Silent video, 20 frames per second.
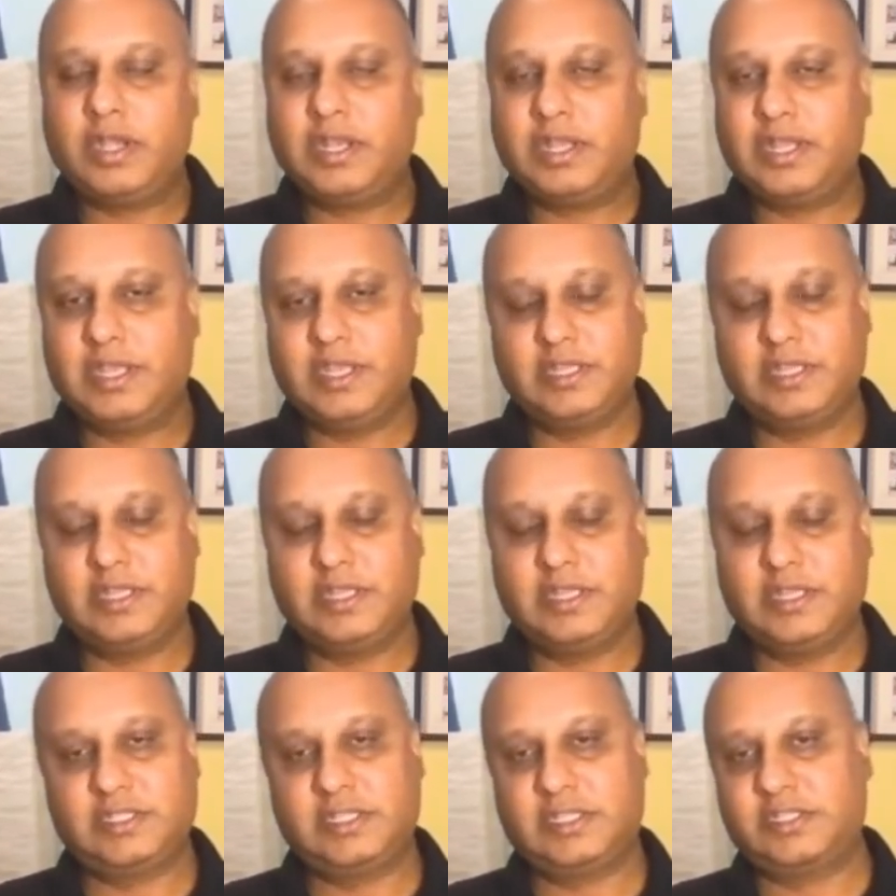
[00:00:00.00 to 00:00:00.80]
is
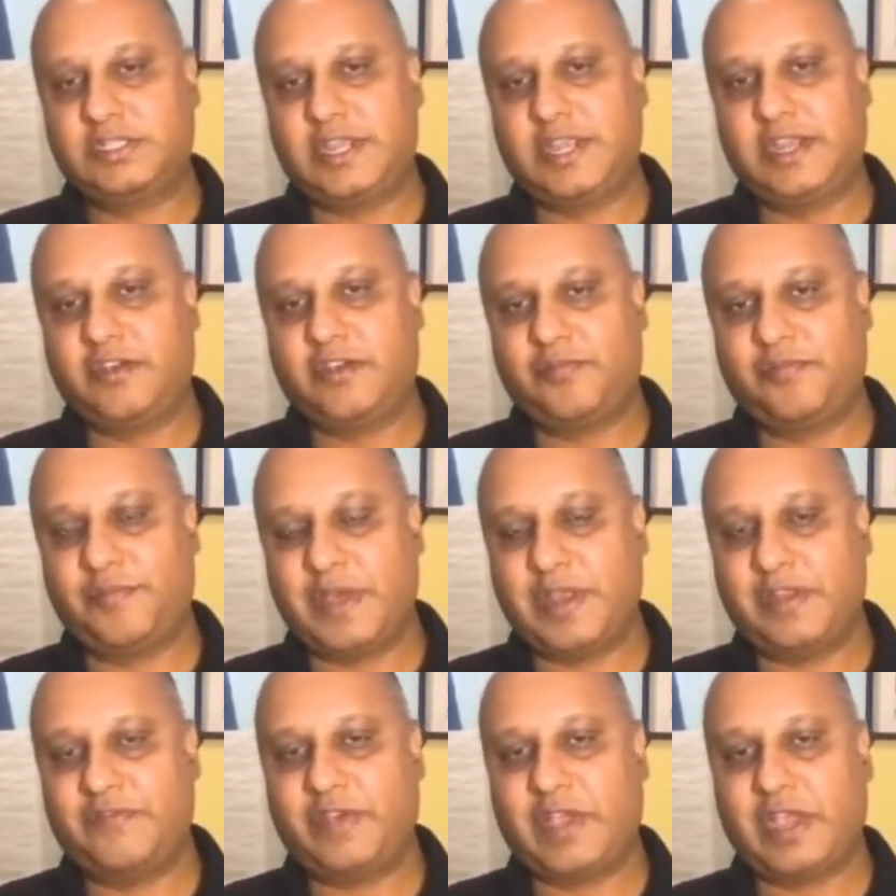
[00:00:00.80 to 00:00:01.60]
the state of
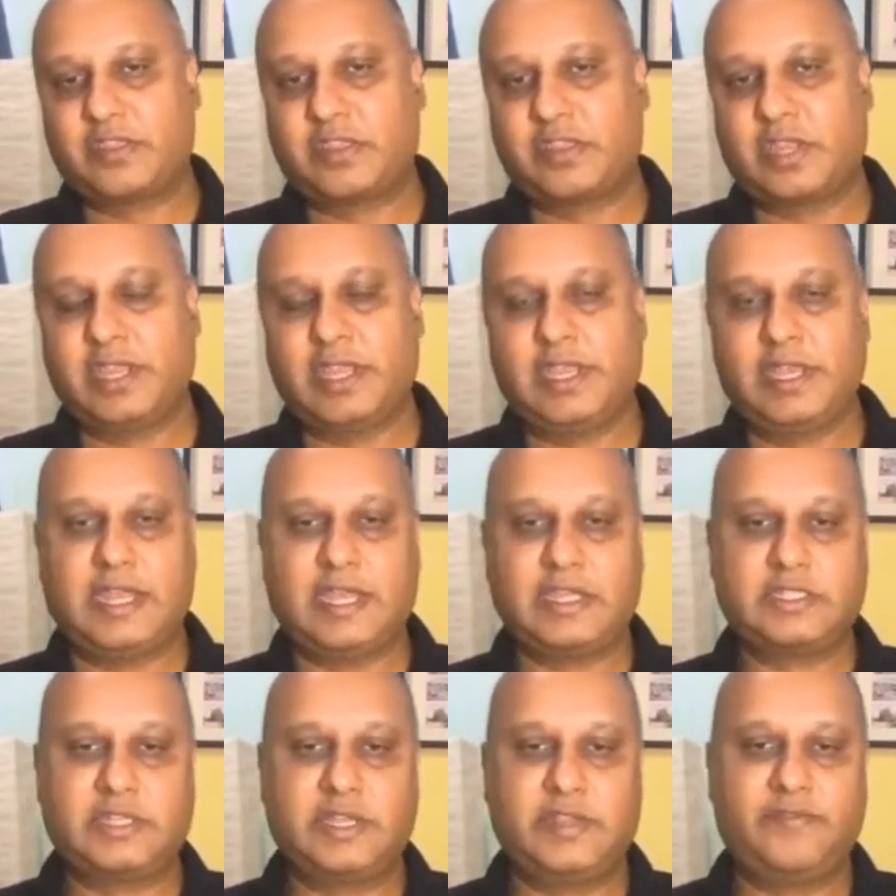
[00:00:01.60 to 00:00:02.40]
manufacturing
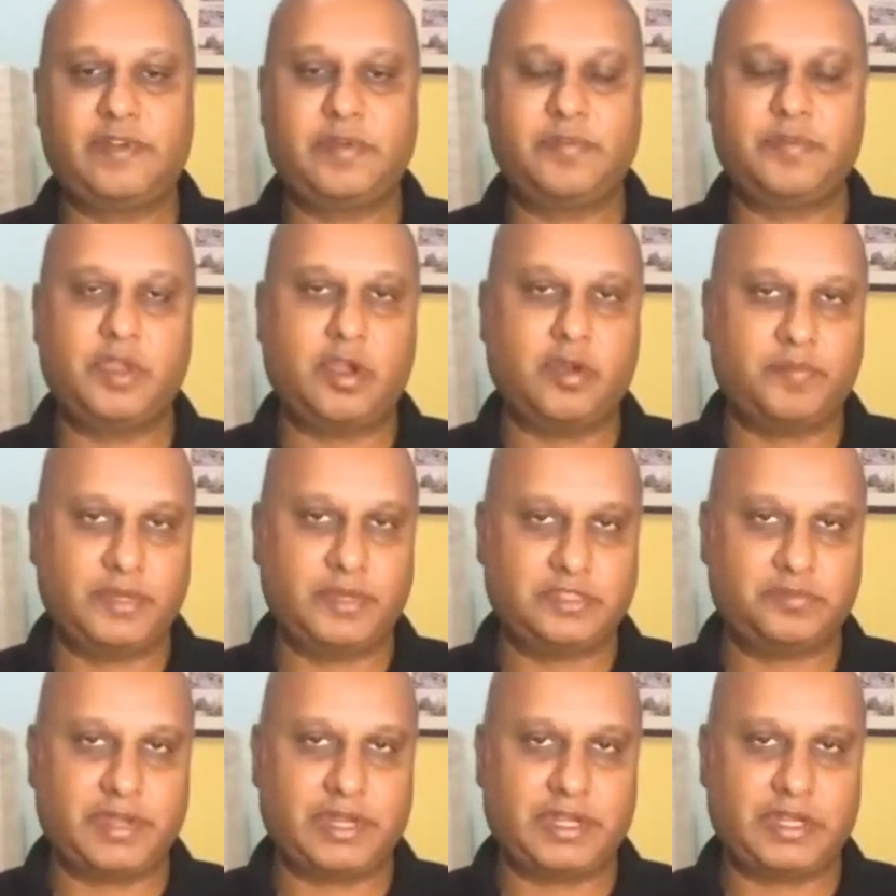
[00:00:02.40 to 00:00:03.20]
industry from your
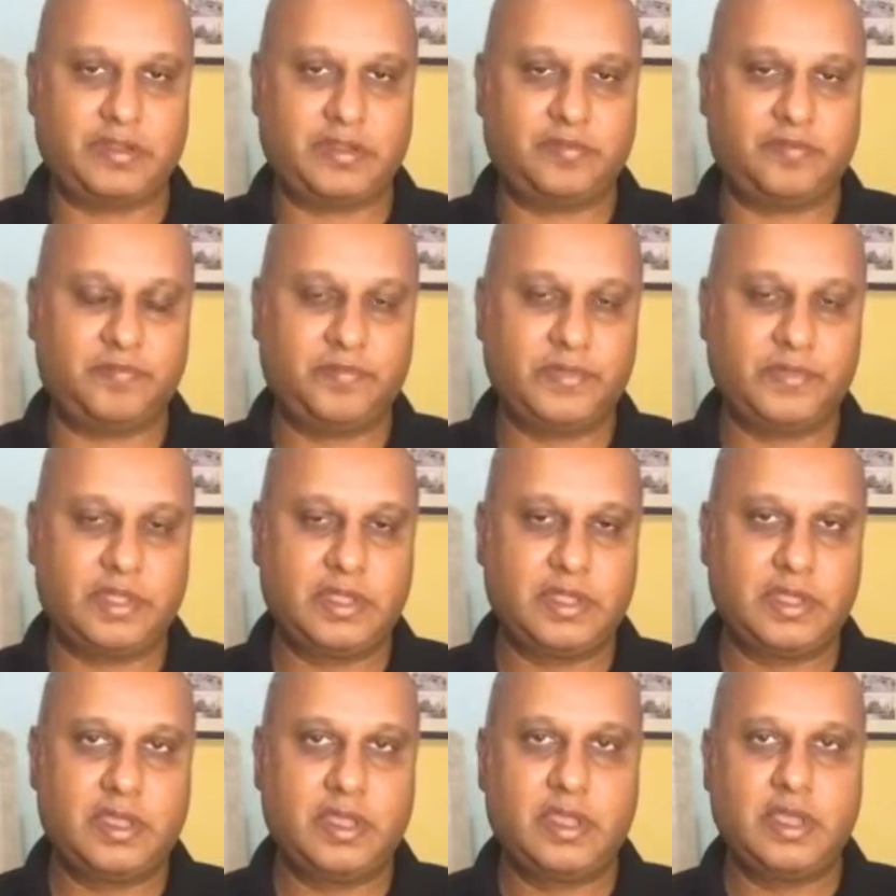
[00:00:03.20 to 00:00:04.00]
perspective?
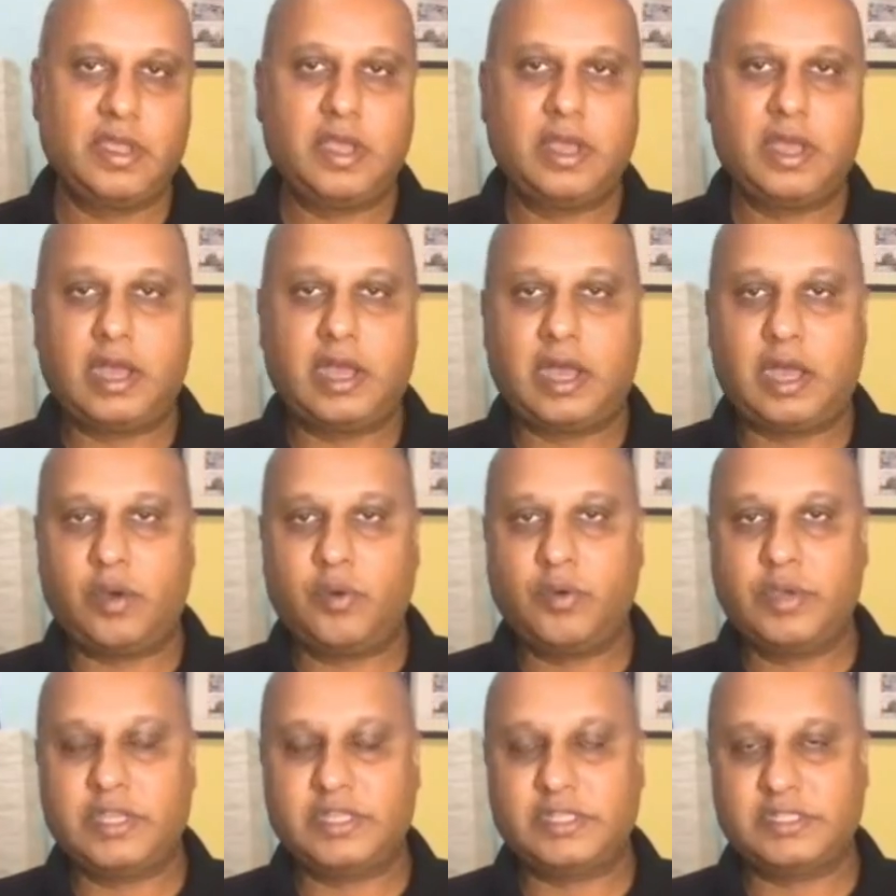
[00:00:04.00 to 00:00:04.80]
How
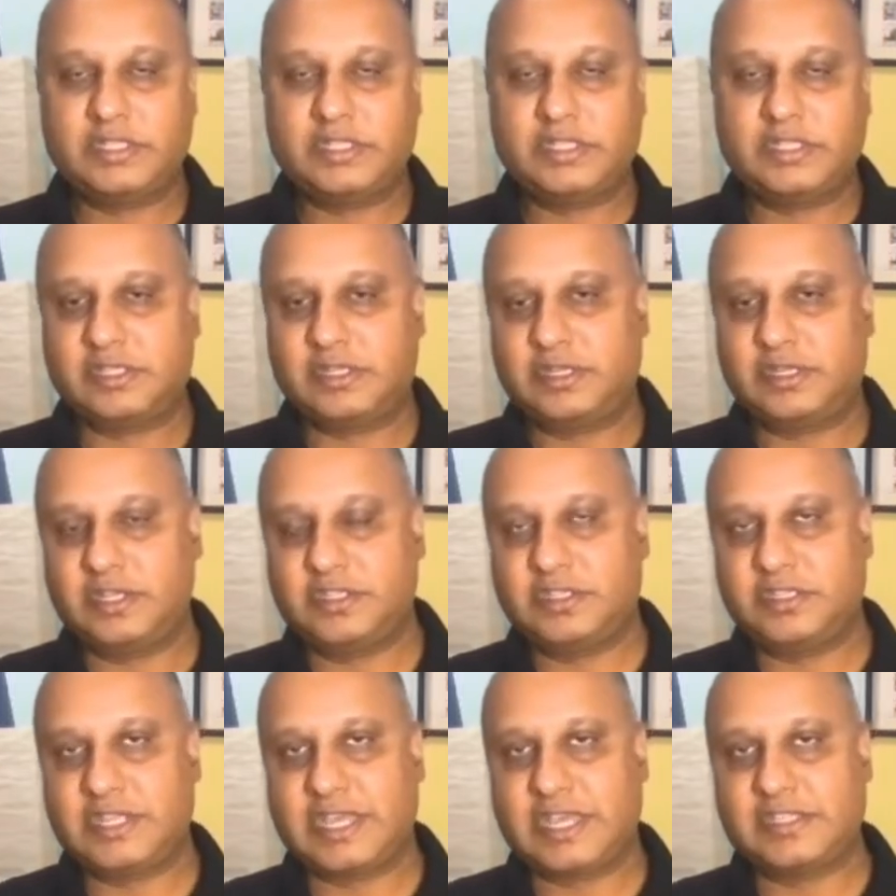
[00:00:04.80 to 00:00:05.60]
is
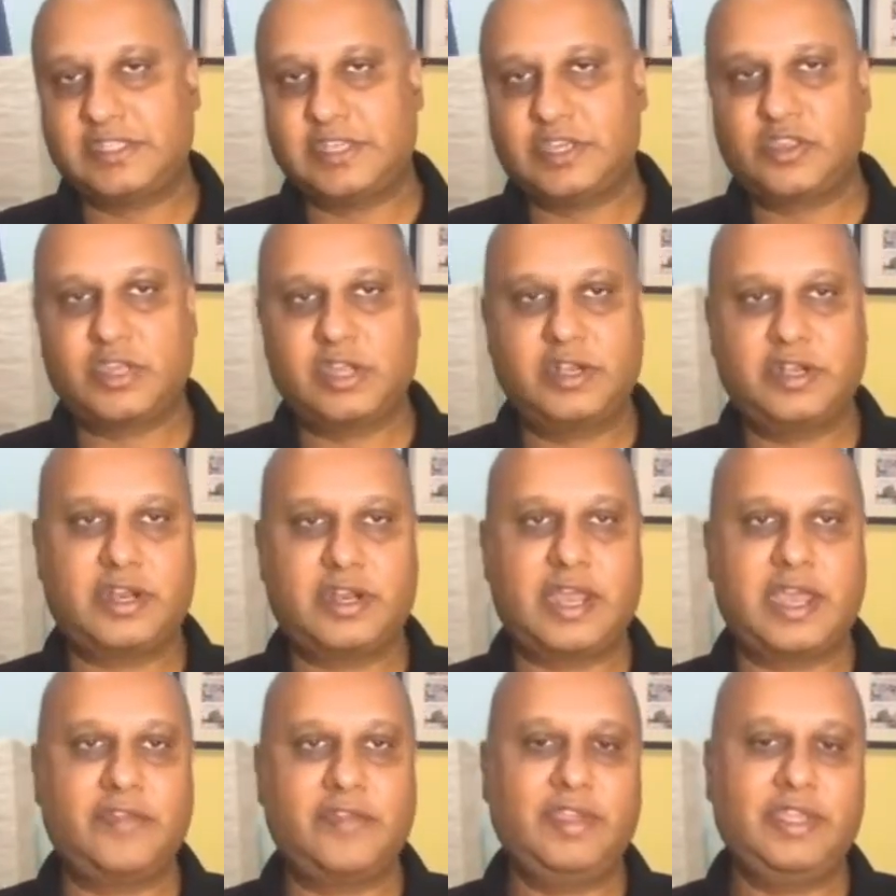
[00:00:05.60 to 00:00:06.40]
digitization
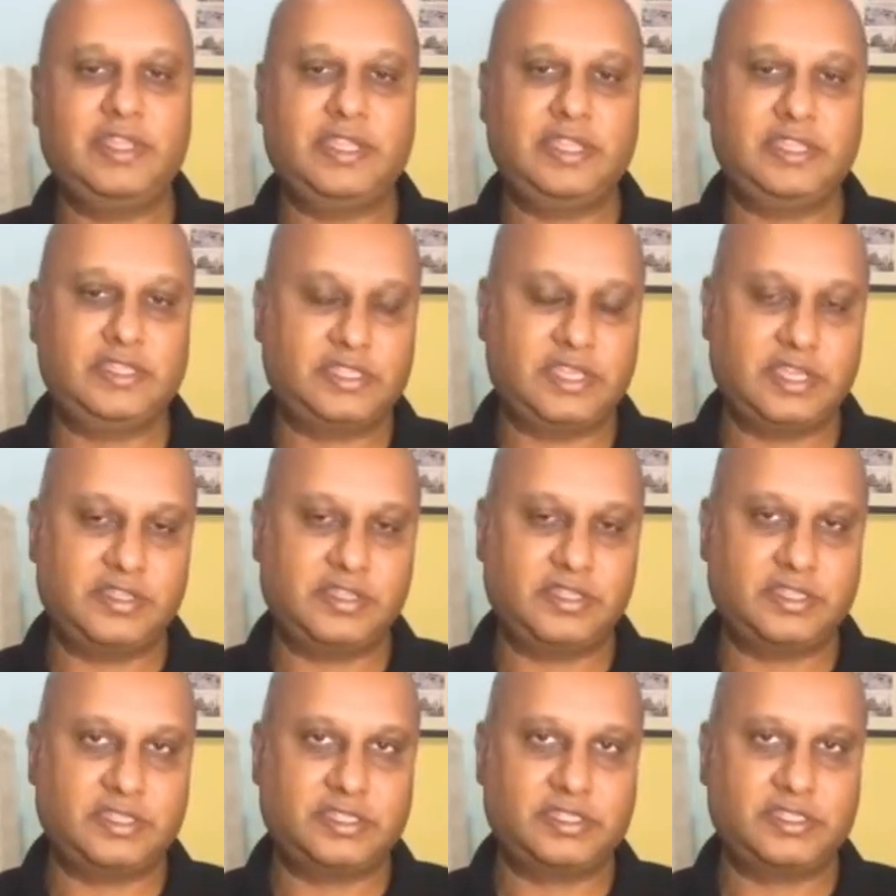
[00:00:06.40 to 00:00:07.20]
driving these
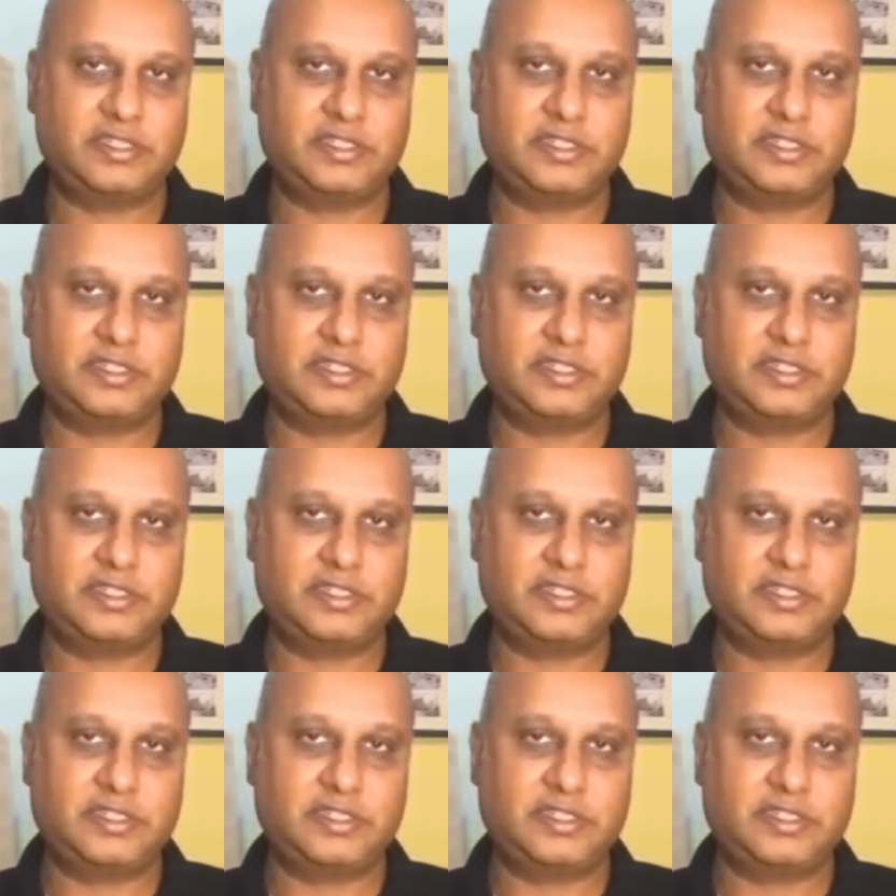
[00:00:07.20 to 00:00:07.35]
changes?